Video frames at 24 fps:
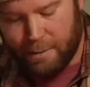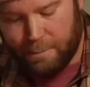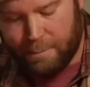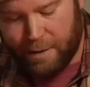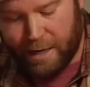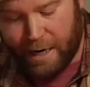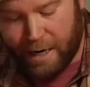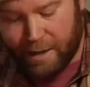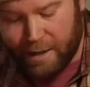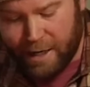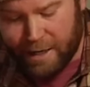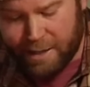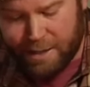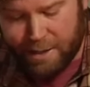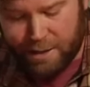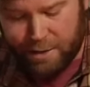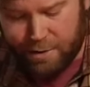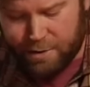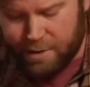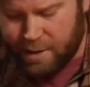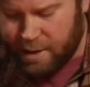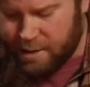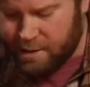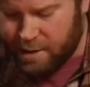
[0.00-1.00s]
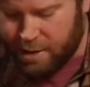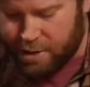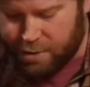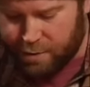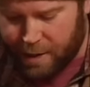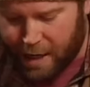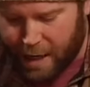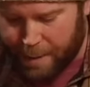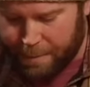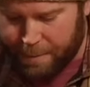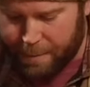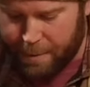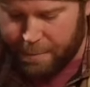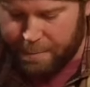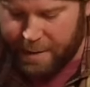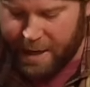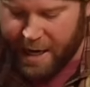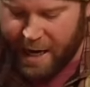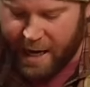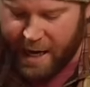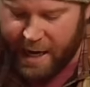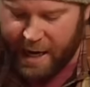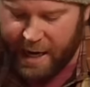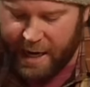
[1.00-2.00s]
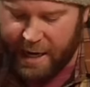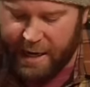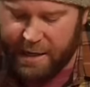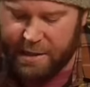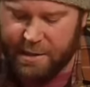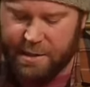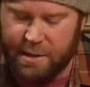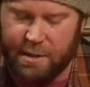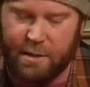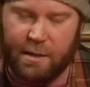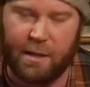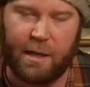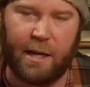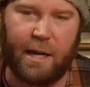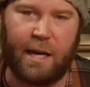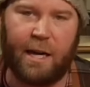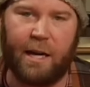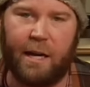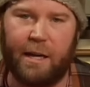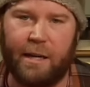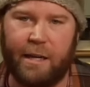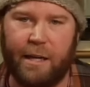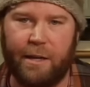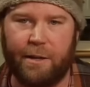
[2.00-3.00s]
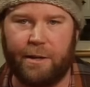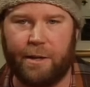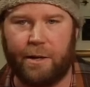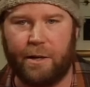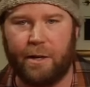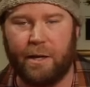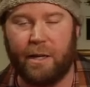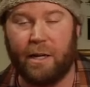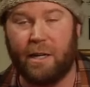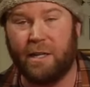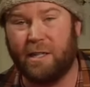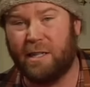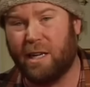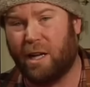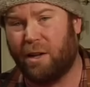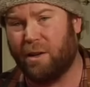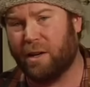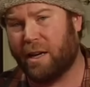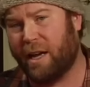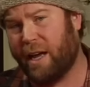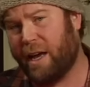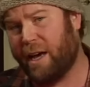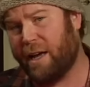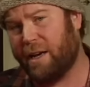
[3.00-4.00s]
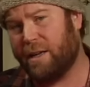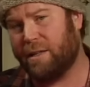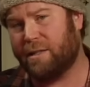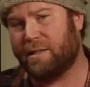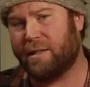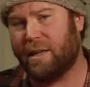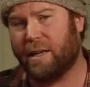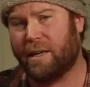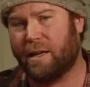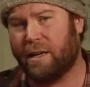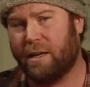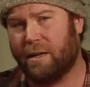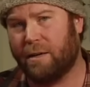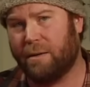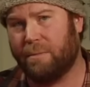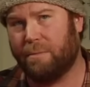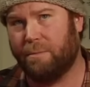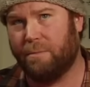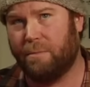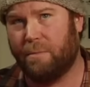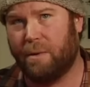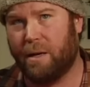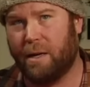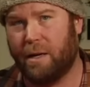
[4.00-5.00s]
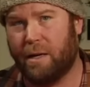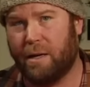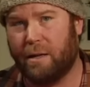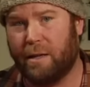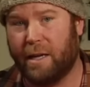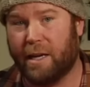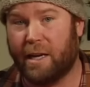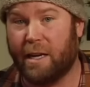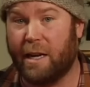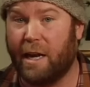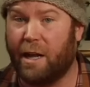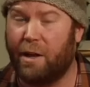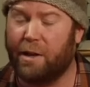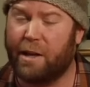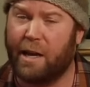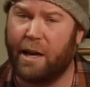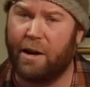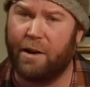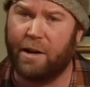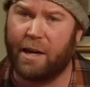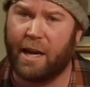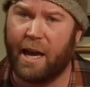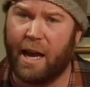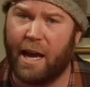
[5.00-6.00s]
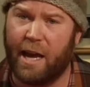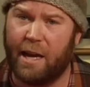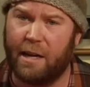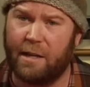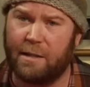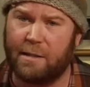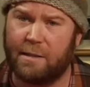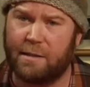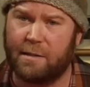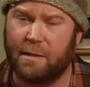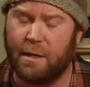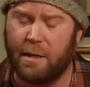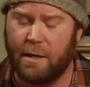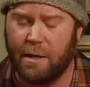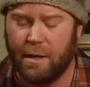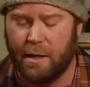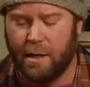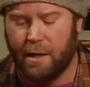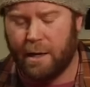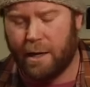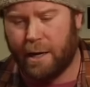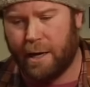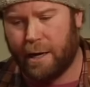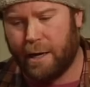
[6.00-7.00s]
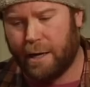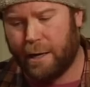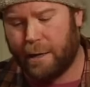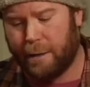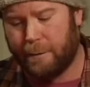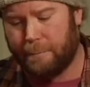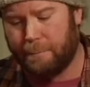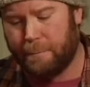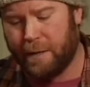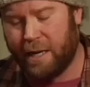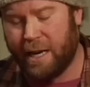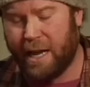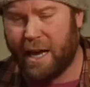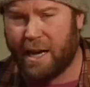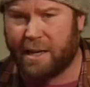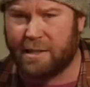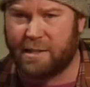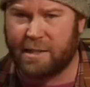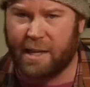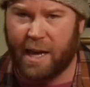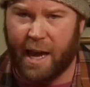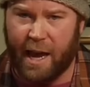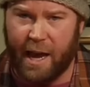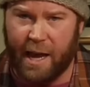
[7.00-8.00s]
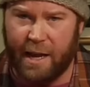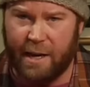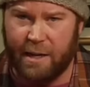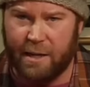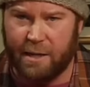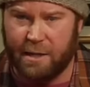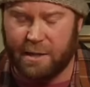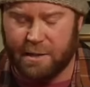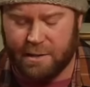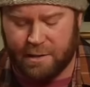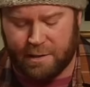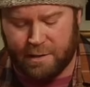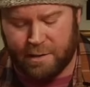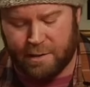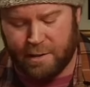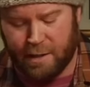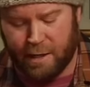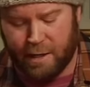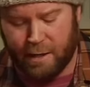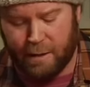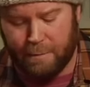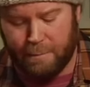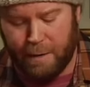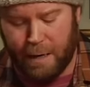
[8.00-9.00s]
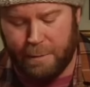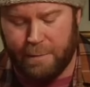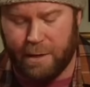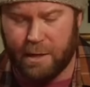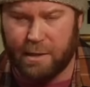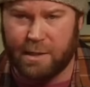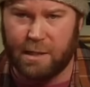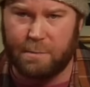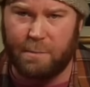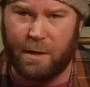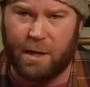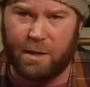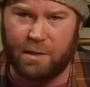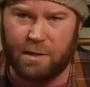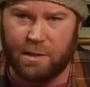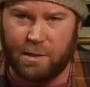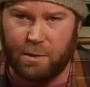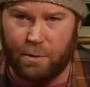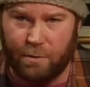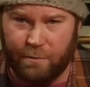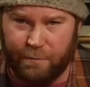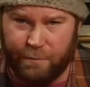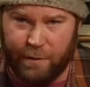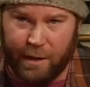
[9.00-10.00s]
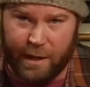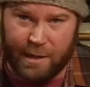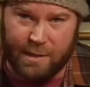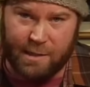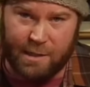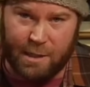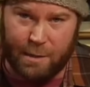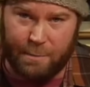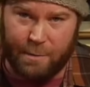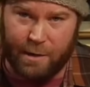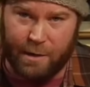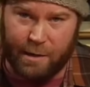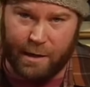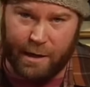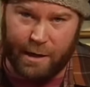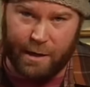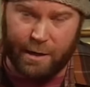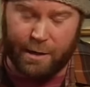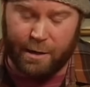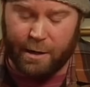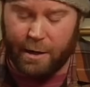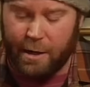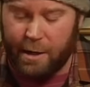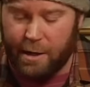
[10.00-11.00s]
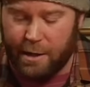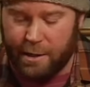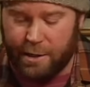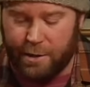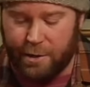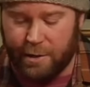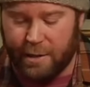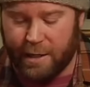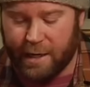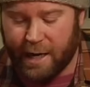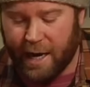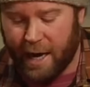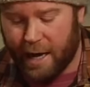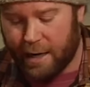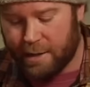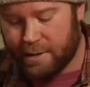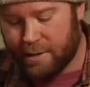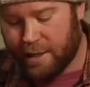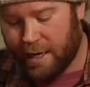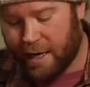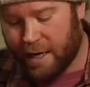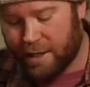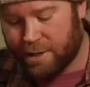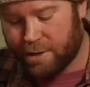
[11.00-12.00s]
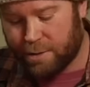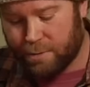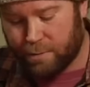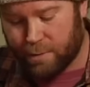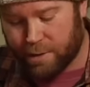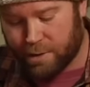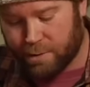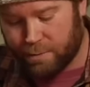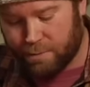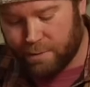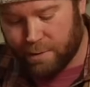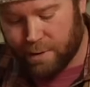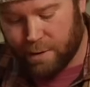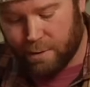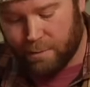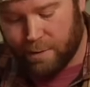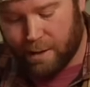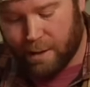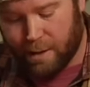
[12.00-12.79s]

But I like to use it as a dropper behind uh, either an adult caddis, like, a, uh, like an elk hair caddis, um, an X-Caddis, uh, maybe a small stonefly stimulator during the caddis hatch works really